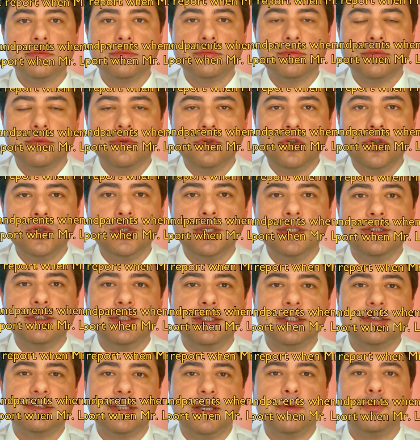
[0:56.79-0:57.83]
look at the
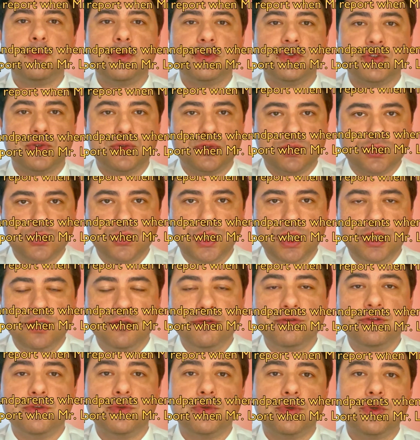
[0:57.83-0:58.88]
examples on screen
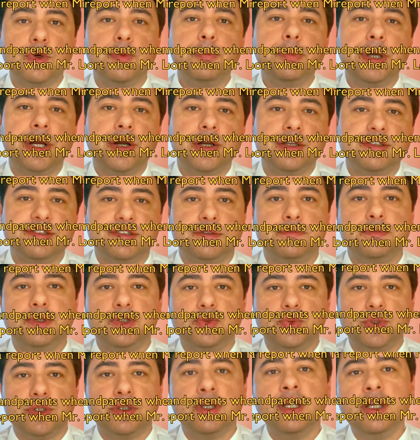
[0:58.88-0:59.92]
for comparison
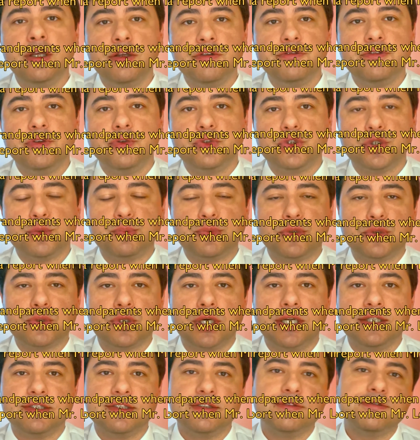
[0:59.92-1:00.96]
between future
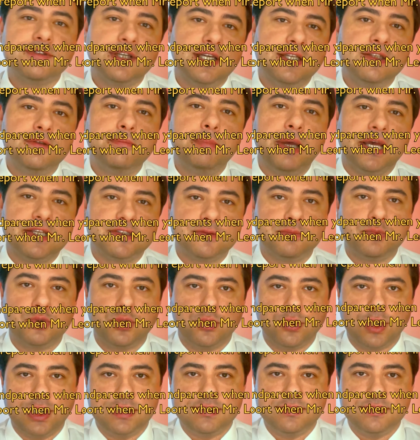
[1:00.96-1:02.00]
progressive and past
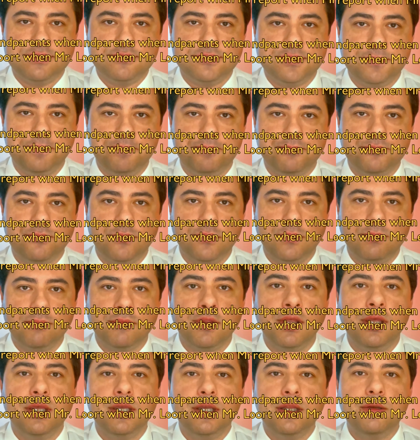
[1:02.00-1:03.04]
progressive.
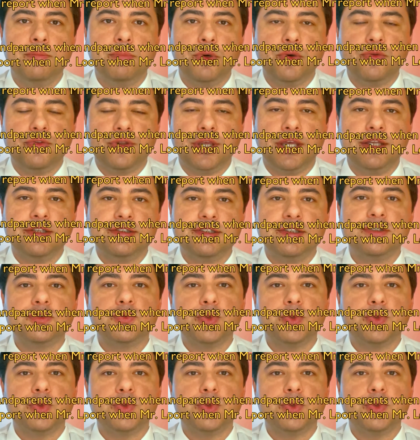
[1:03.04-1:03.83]
In both cases, we